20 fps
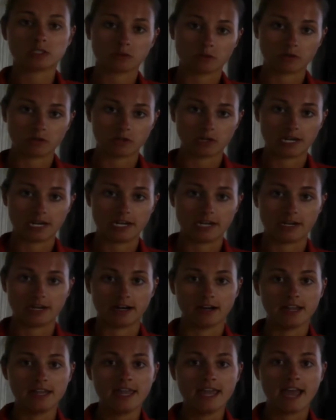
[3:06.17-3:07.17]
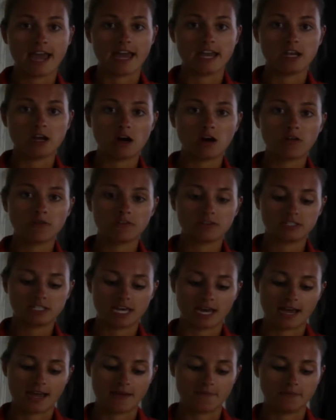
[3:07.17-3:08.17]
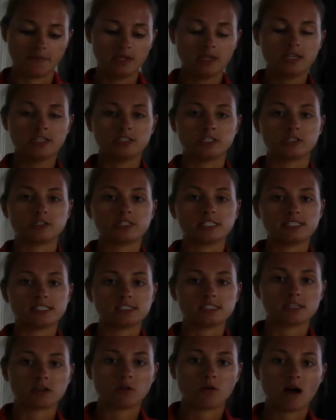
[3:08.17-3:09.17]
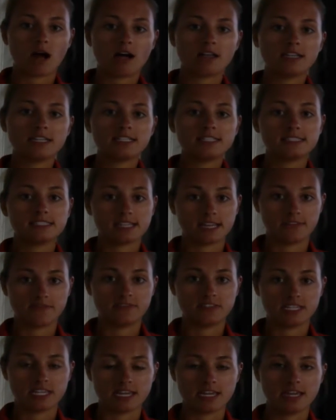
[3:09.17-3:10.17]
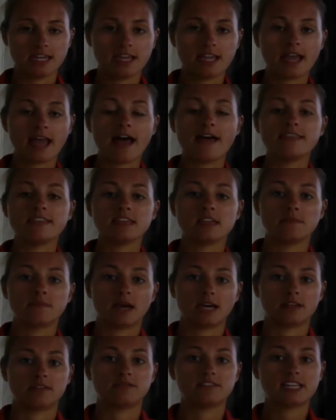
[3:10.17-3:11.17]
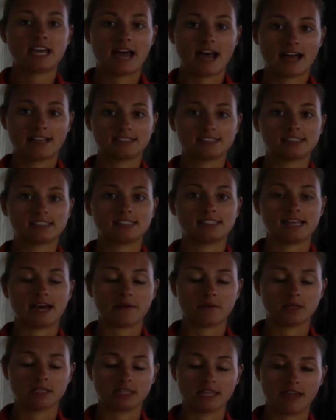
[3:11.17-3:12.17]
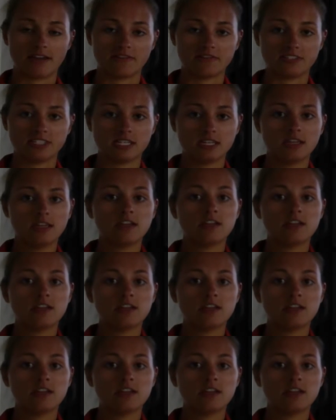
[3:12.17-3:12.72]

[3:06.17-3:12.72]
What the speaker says: or greater, and overtime decreases the quality, safety, and the amount of tasks that were left